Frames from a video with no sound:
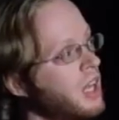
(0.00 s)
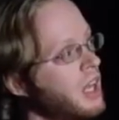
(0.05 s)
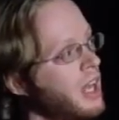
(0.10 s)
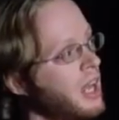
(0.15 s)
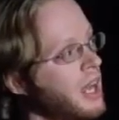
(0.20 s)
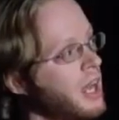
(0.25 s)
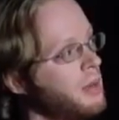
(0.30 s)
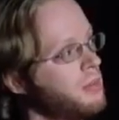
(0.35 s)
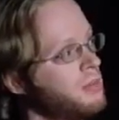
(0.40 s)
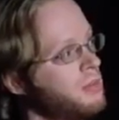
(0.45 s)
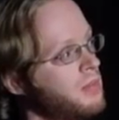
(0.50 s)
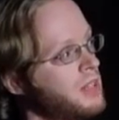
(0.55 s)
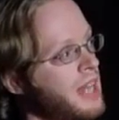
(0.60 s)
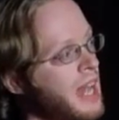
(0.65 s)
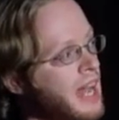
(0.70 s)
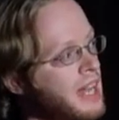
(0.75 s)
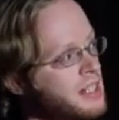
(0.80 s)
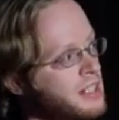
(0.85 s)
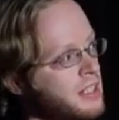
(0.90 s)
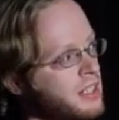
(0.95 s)
Um,
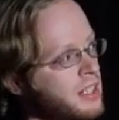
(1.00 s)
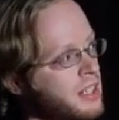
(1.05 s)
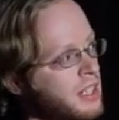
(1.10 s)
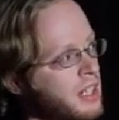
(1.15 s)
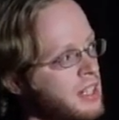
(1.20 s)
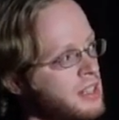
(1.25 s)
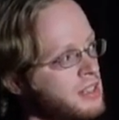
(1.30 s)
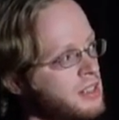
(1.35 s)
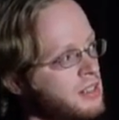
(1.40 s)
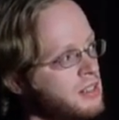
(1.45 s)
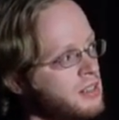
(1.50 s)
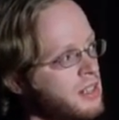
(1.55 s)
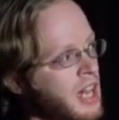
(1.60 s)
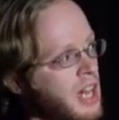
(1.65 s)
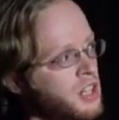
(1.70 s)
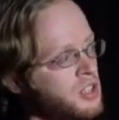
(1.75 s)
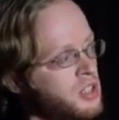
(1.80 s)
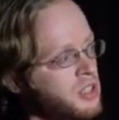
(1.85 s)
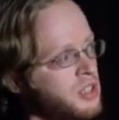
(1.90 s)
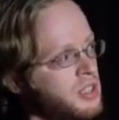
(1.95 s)
NatLink, as in
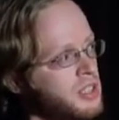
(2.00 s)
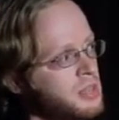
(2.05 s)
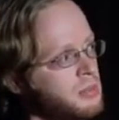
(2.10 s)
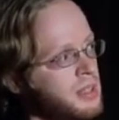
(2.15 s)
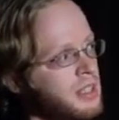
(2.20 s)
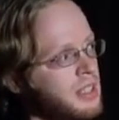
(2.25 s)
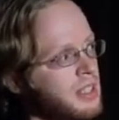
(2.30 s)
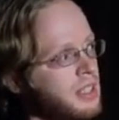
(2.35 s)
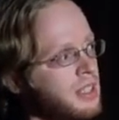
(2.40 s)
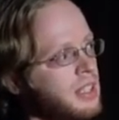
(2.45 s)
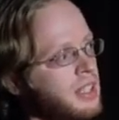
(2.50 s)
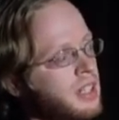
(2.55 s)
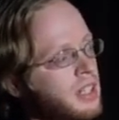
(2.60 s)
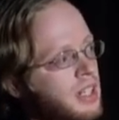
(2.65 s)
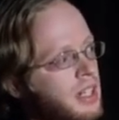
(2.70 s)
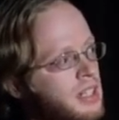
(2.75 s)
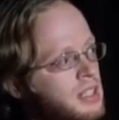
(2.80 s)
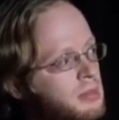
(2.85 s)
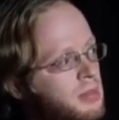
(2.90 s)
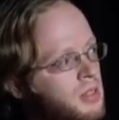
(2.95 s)
naturally speaking link,
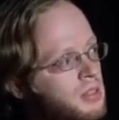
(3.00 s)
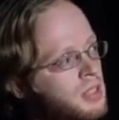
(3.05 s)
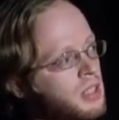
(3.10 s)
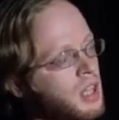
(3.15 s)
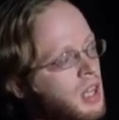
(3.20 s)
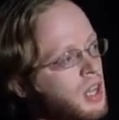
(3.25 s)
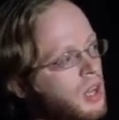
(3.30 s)
I suppose,